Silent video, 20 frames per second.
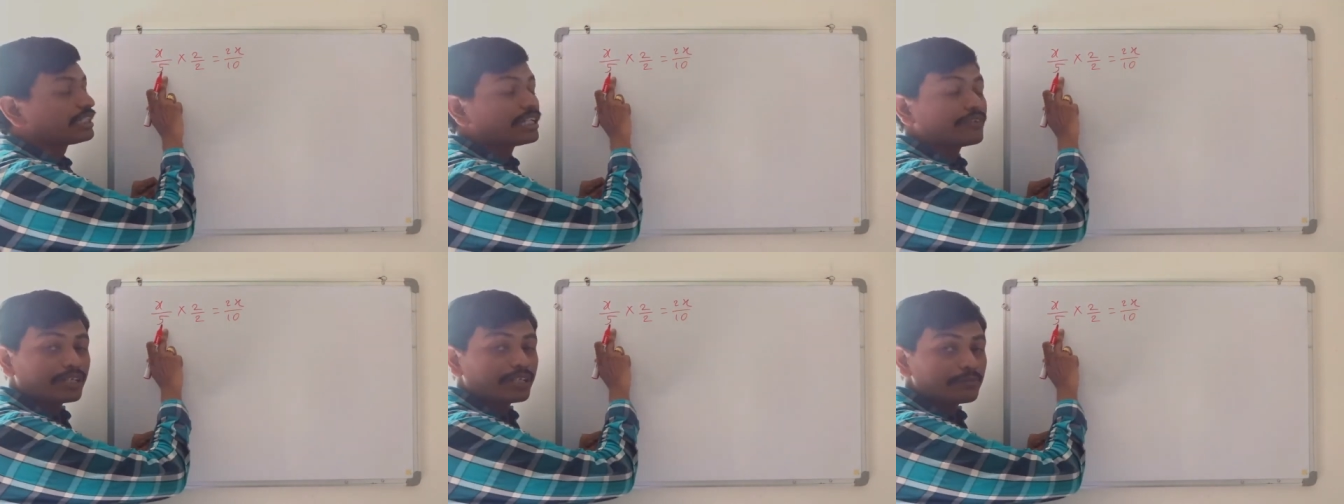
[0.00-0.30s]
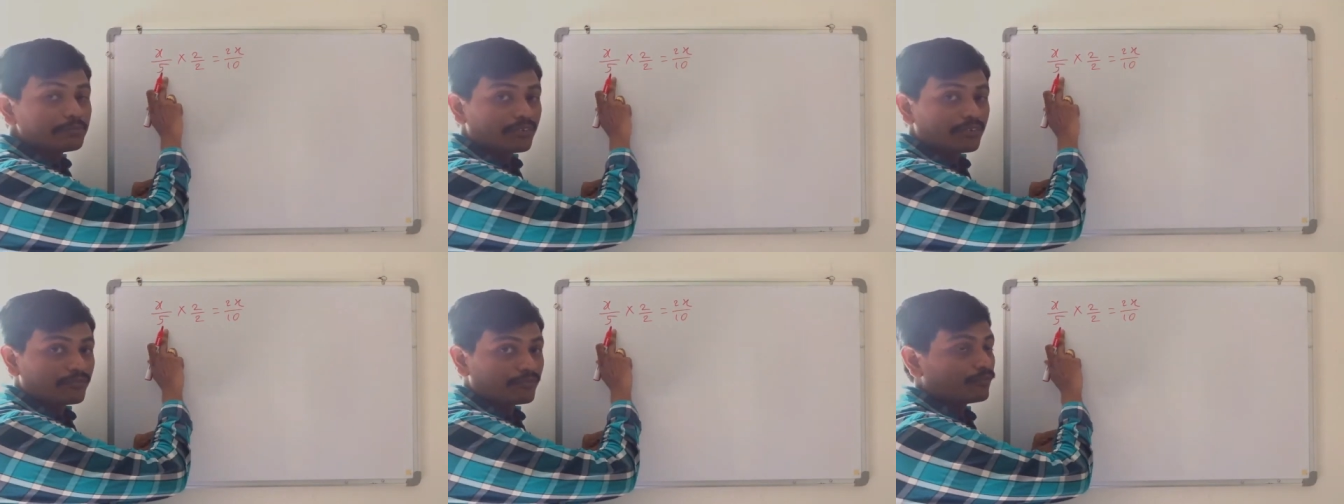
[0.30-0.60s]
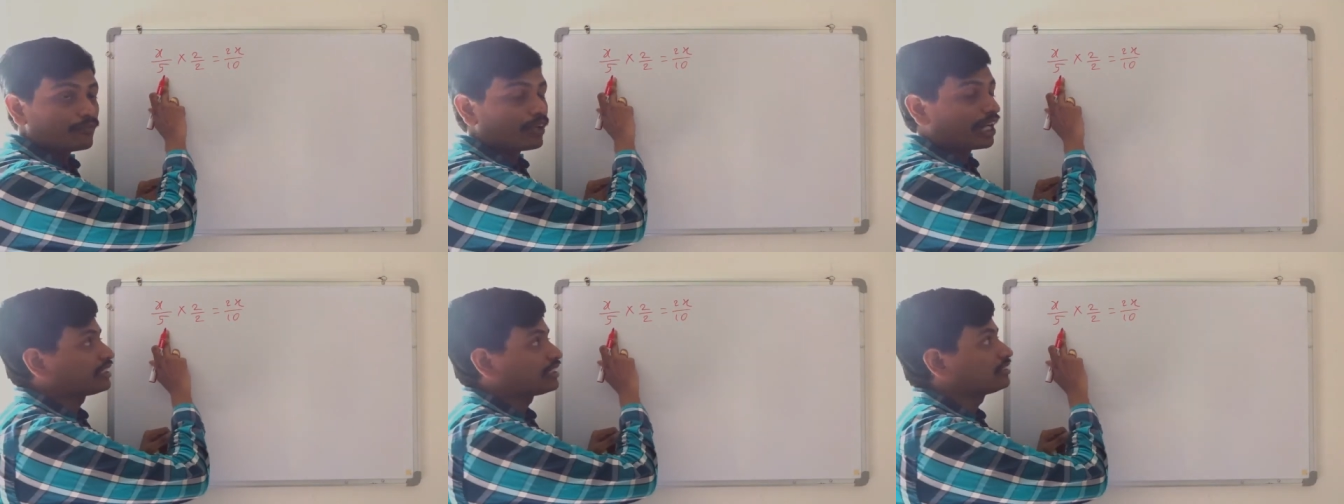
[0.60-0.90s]
divide by
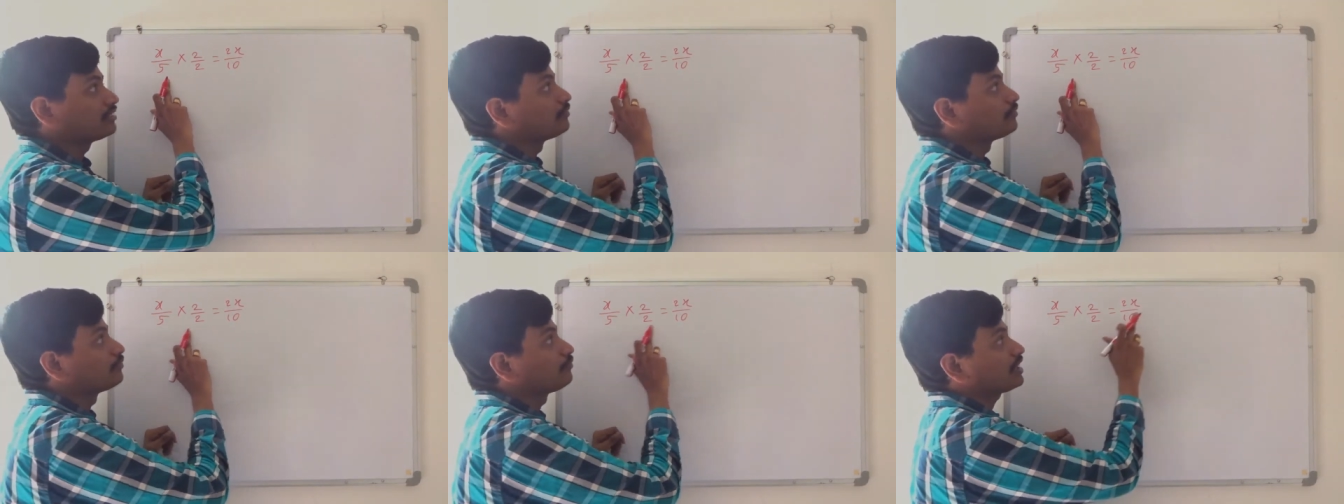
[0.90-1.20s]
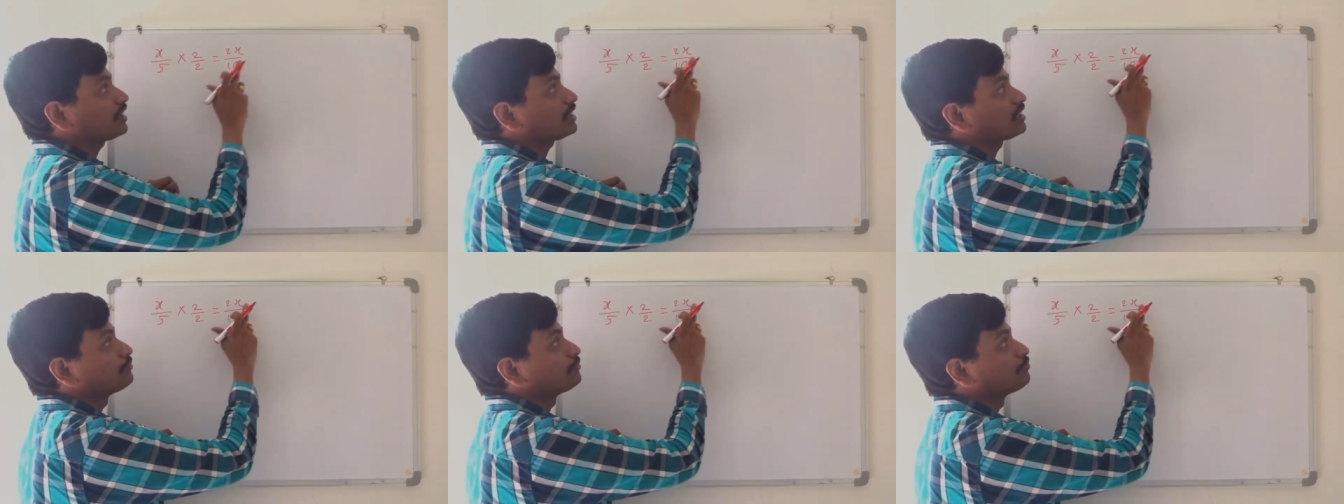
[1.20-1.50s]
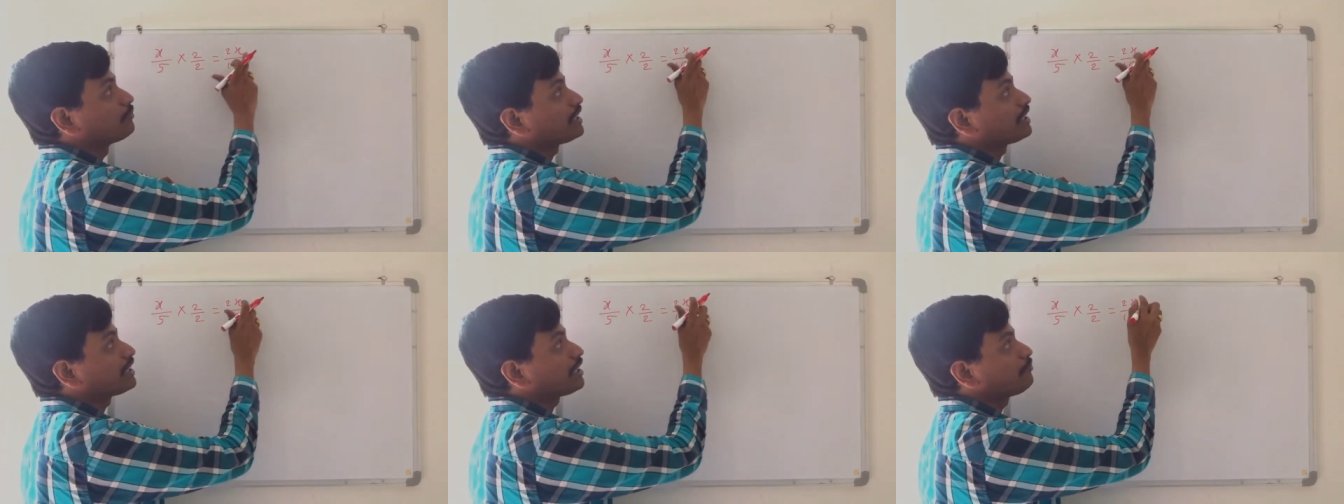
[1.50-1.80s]
5, first
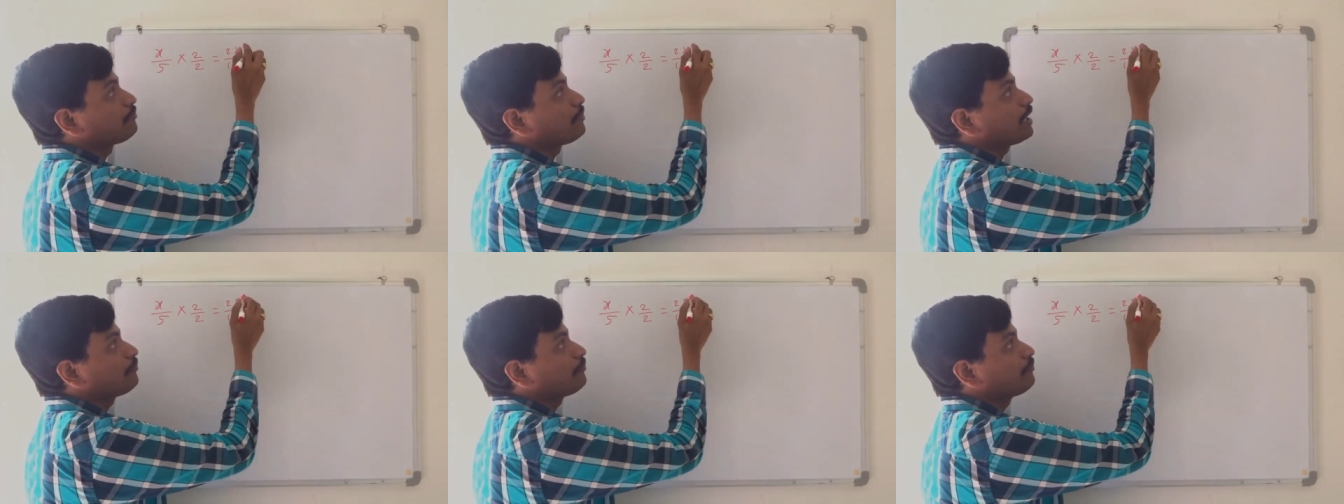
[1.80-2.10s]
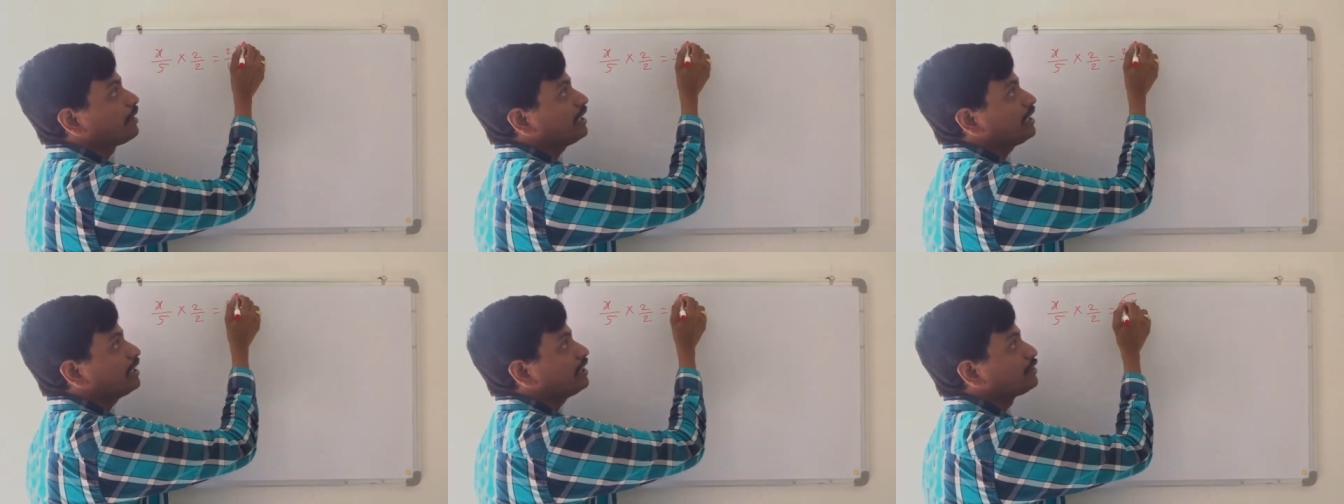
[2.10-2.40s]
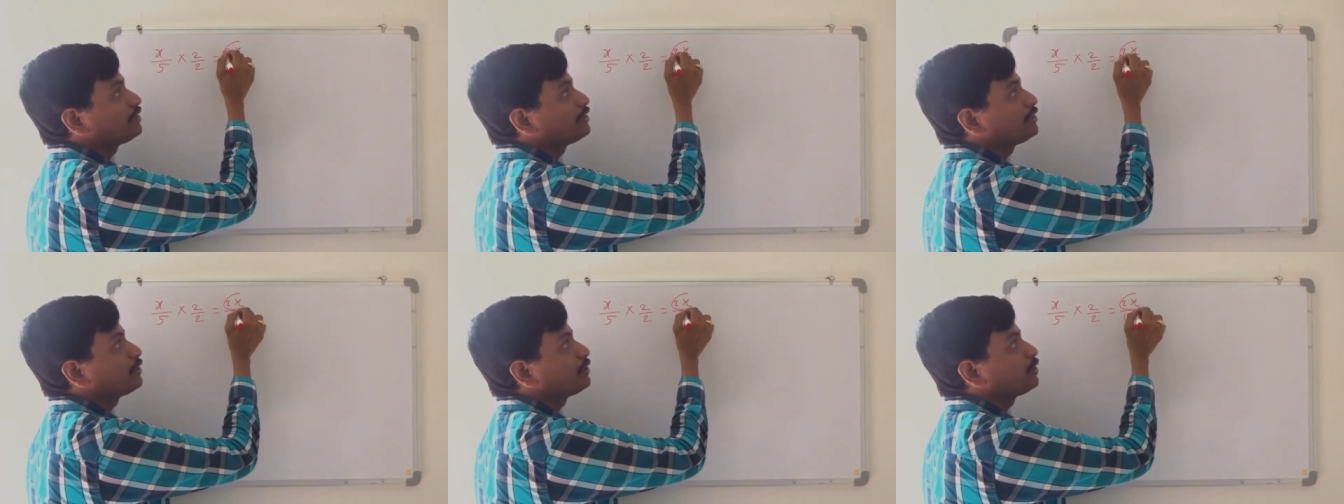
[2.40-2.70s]
multiply by
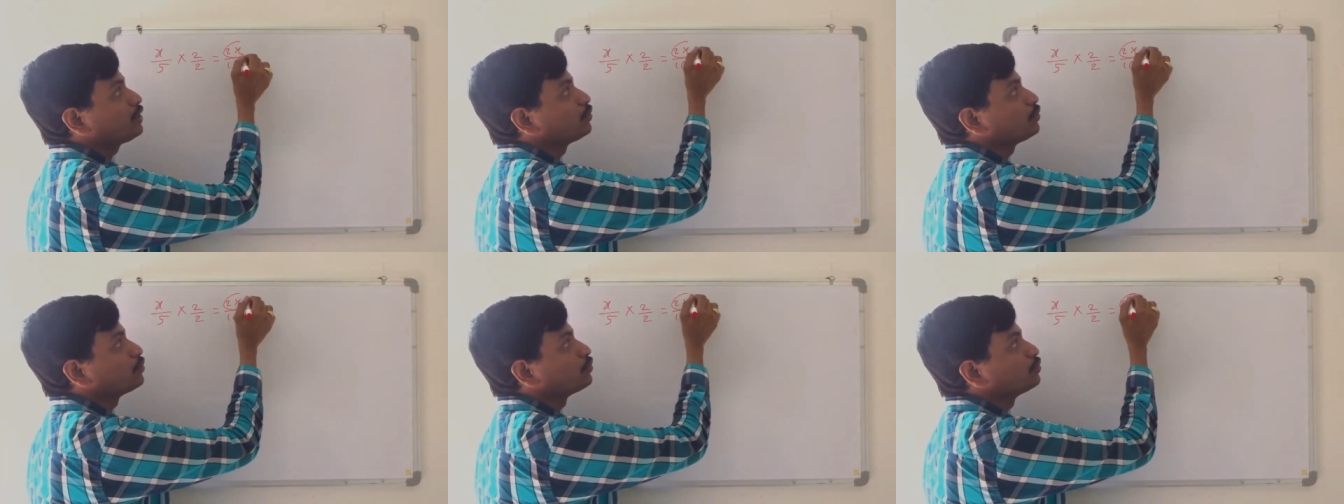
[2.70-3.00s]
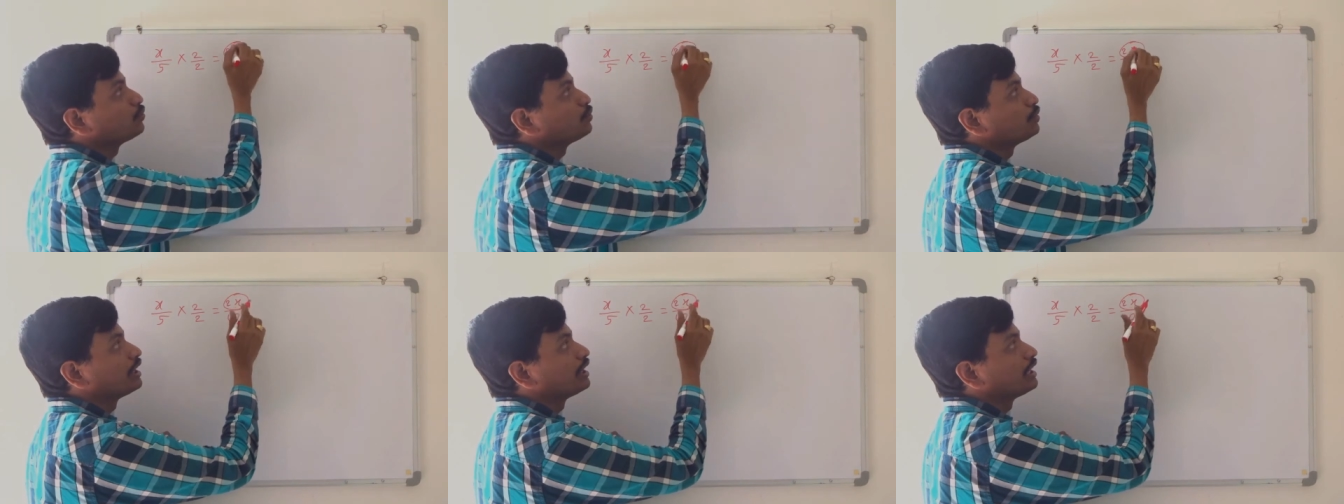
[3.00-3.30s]
2